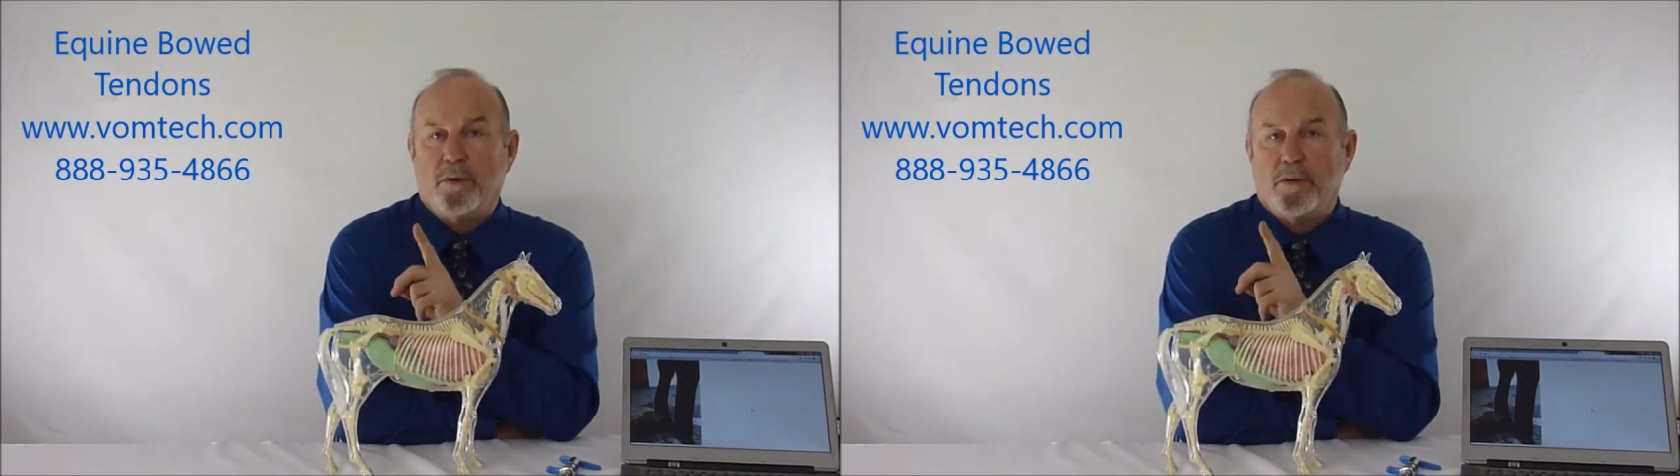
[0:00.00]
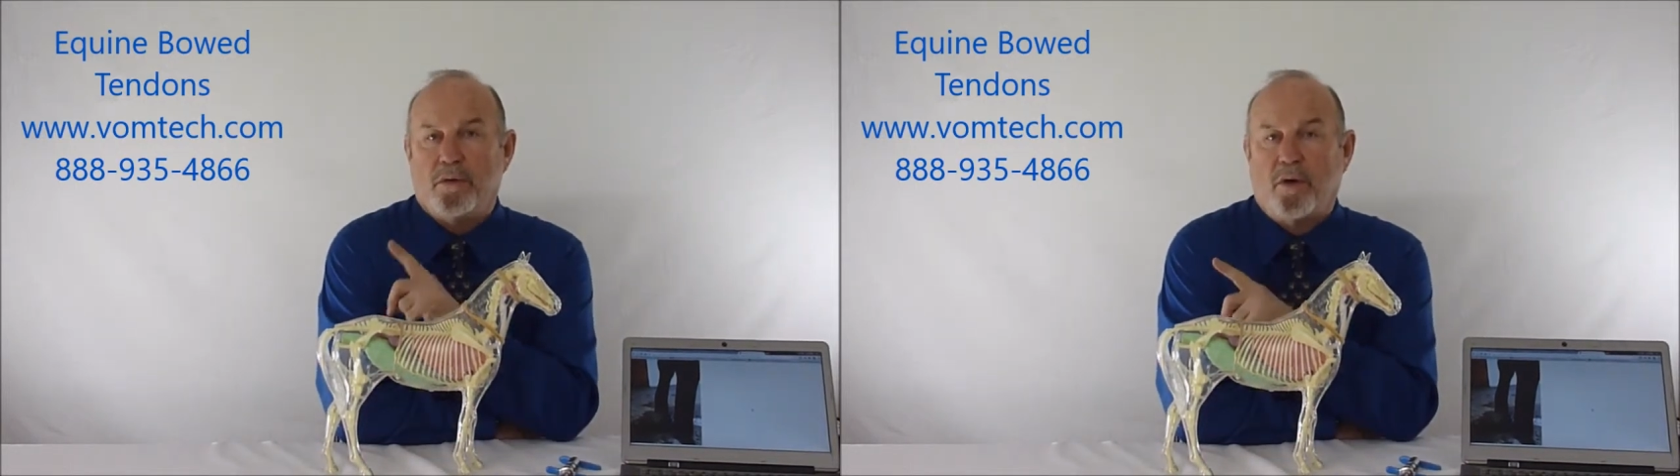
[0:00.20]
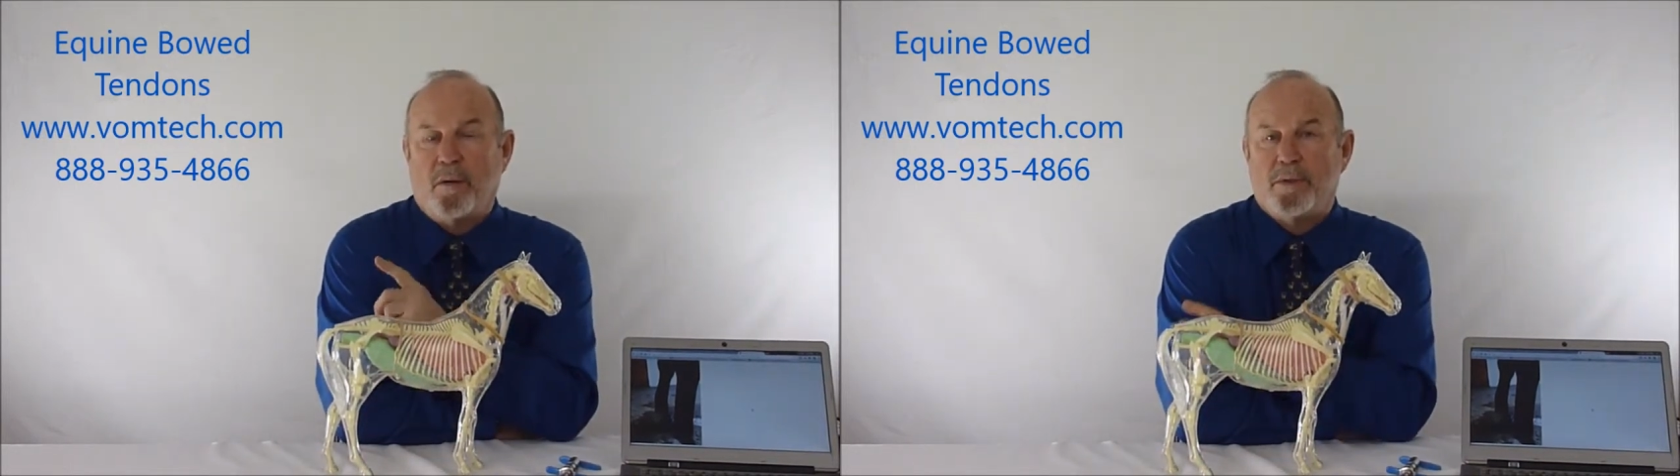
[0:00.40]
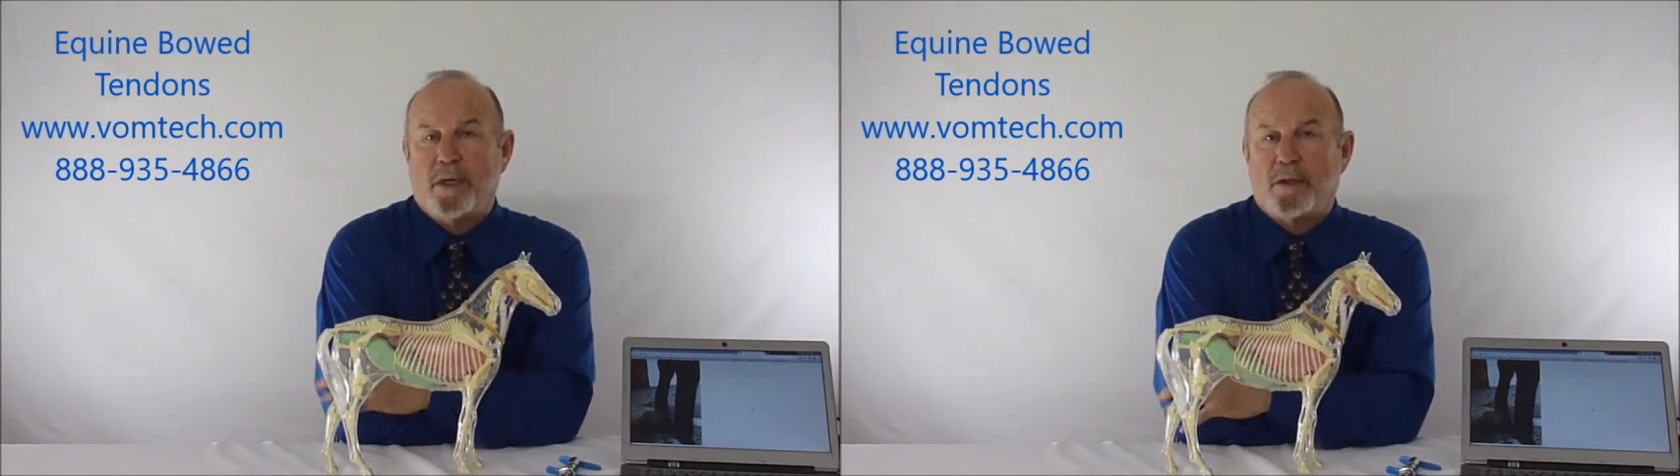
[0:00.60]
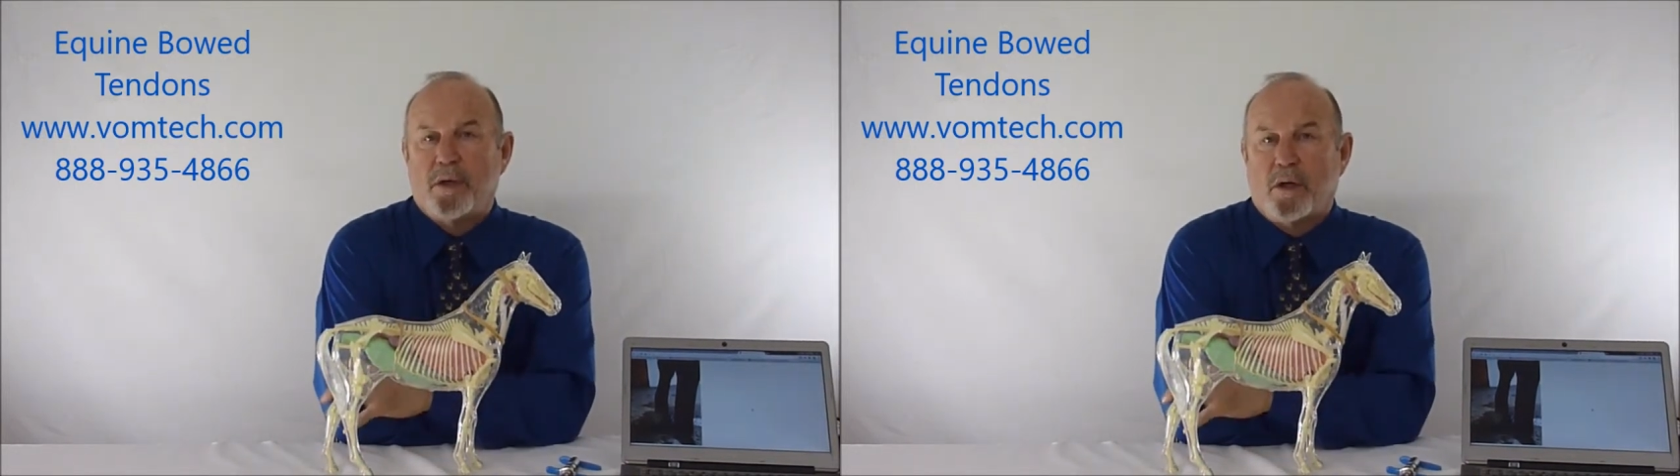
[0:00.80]
to the
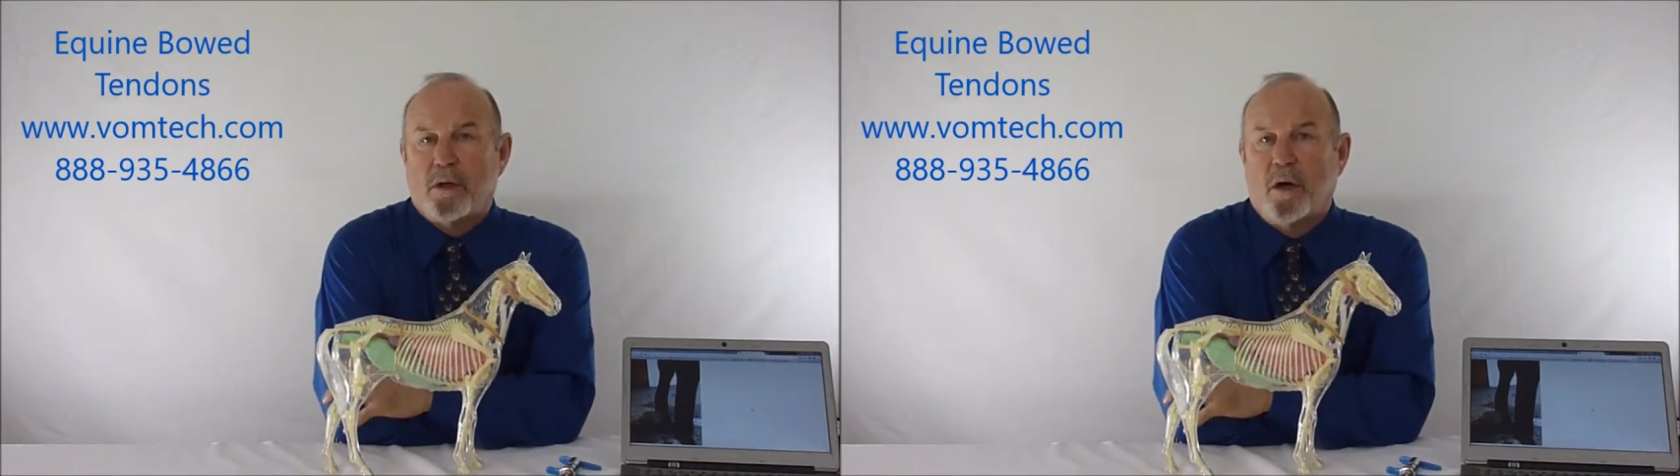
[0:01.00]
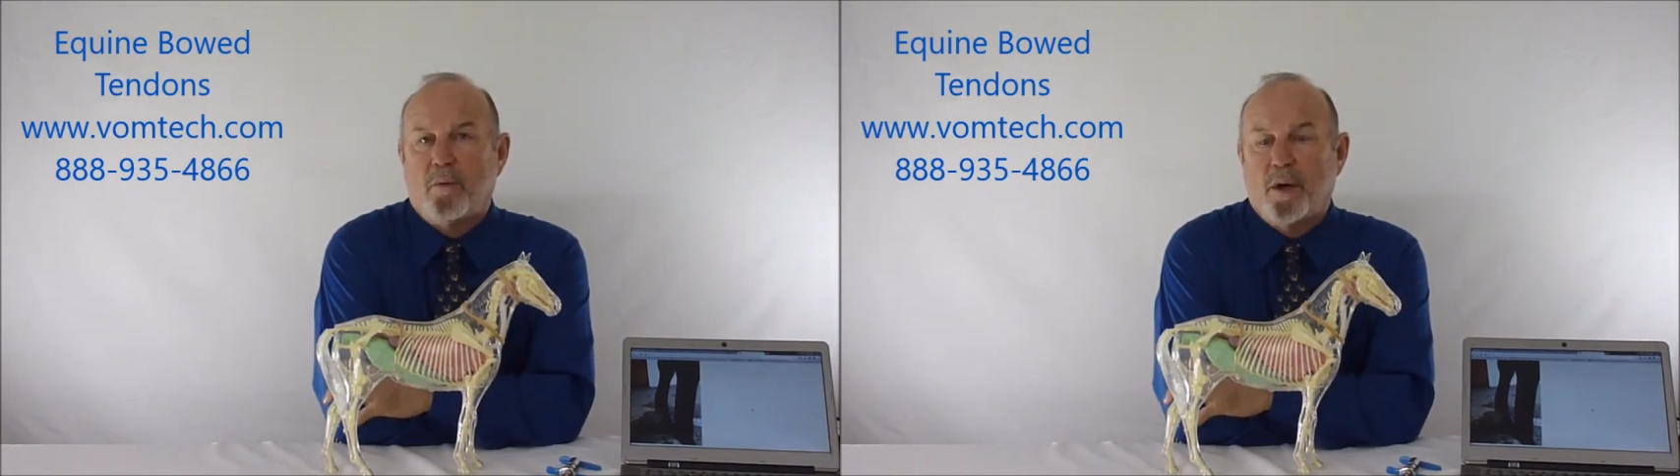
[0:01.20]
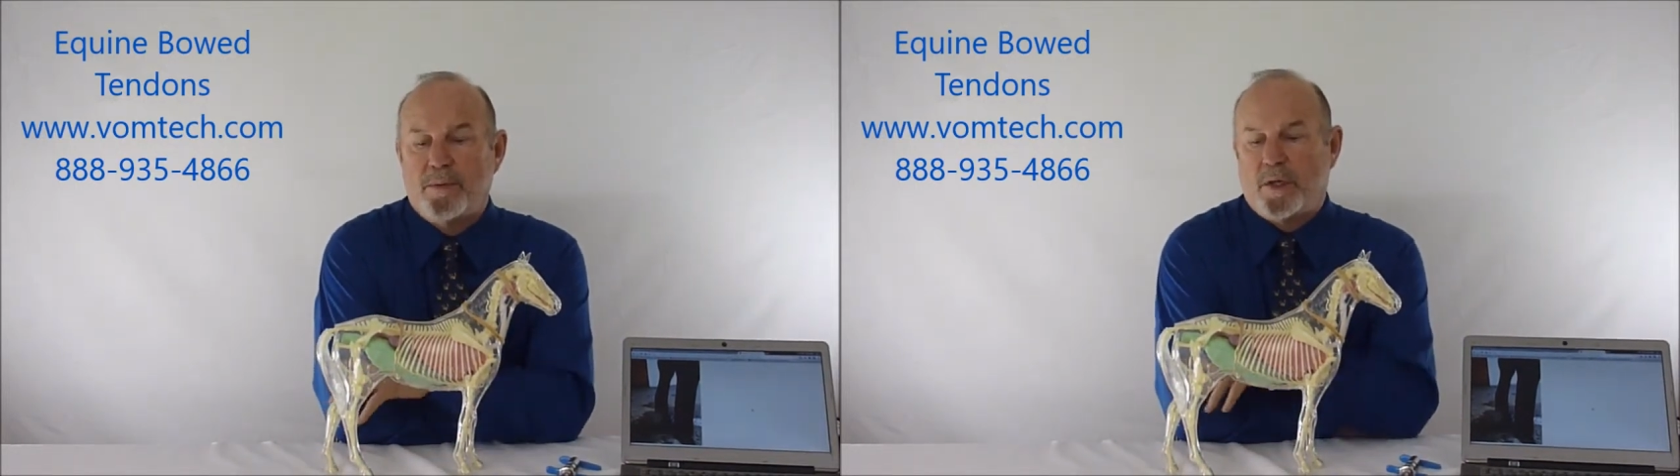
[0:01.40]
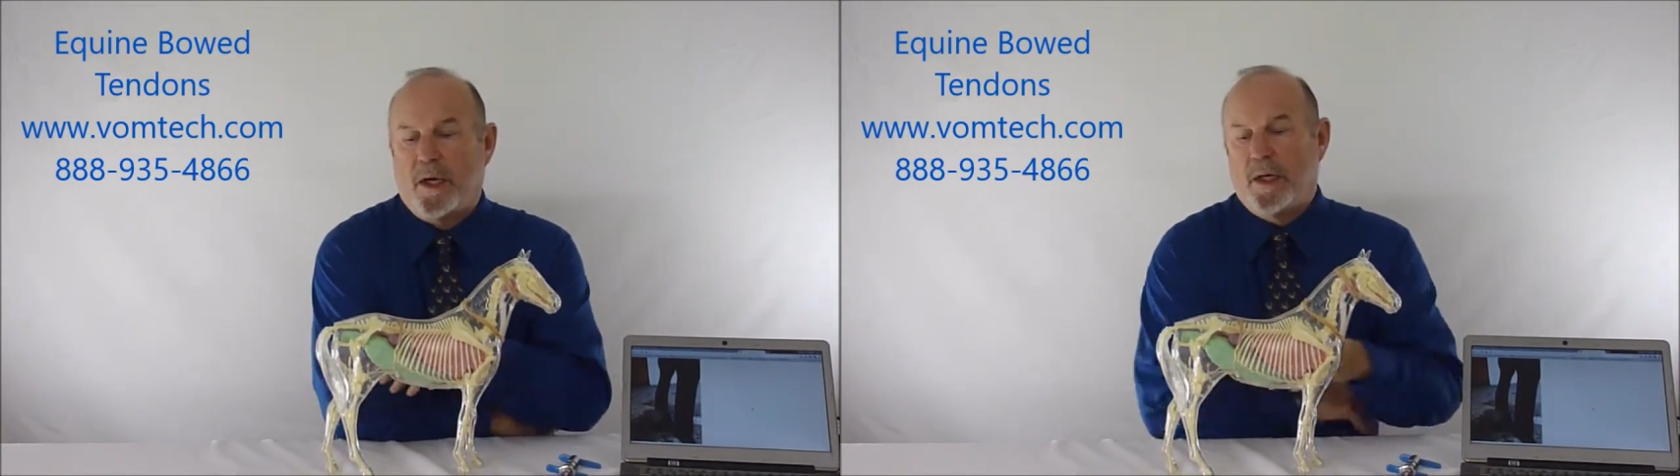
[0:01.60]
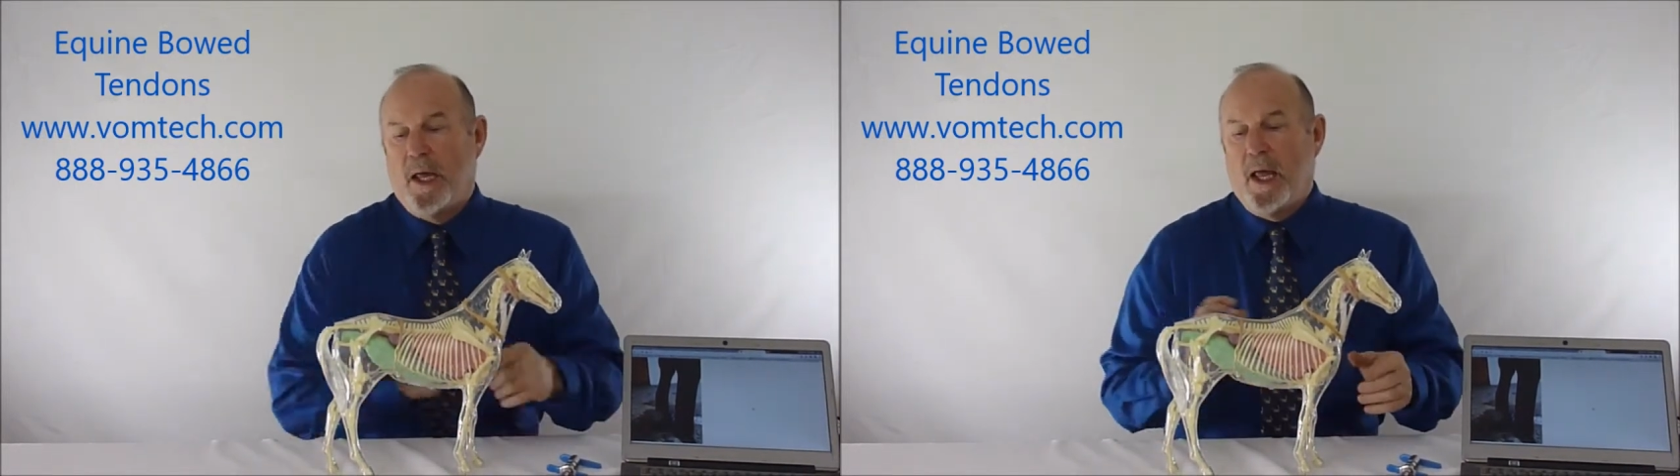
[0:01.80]
vomtech.com
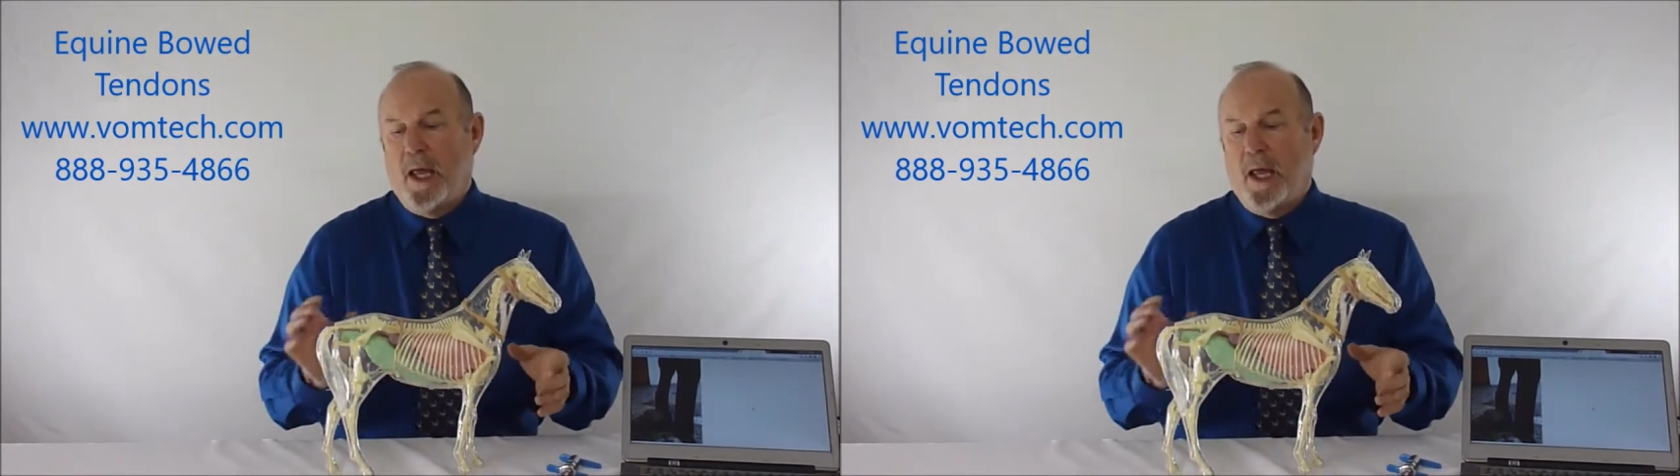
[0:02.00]
website